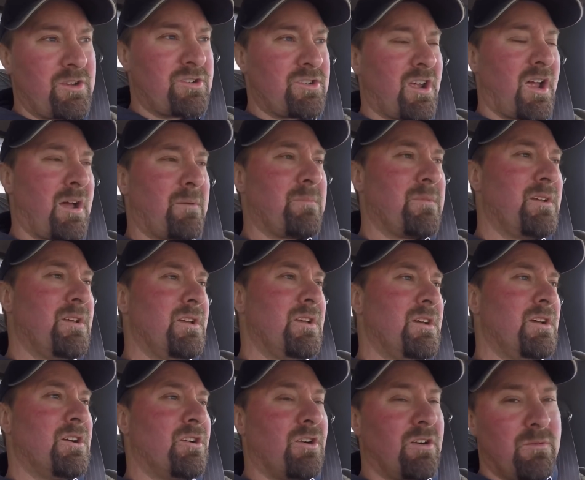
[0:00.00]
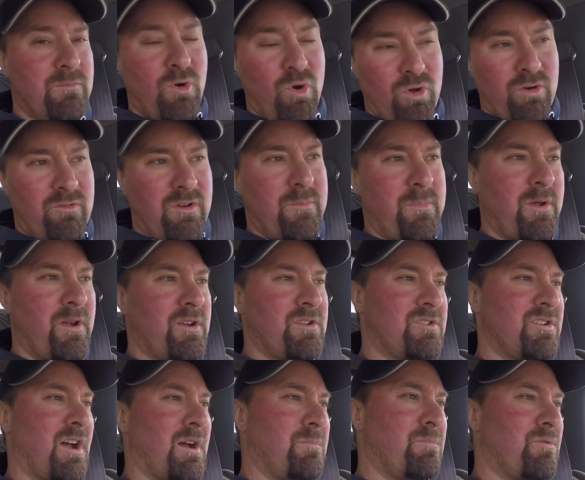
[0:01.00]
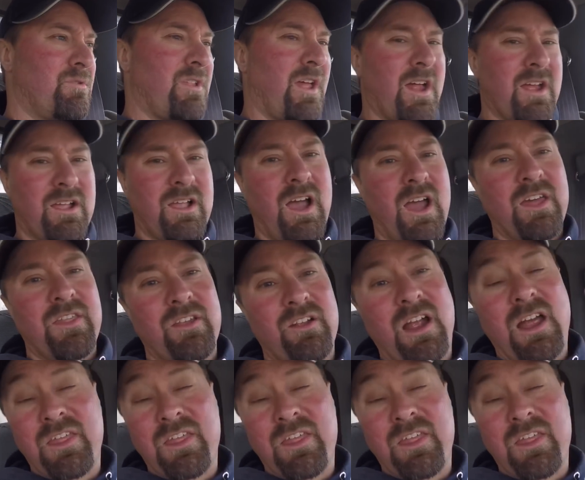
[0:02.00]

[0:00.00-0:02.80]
shop or motor repair shop where that guy there,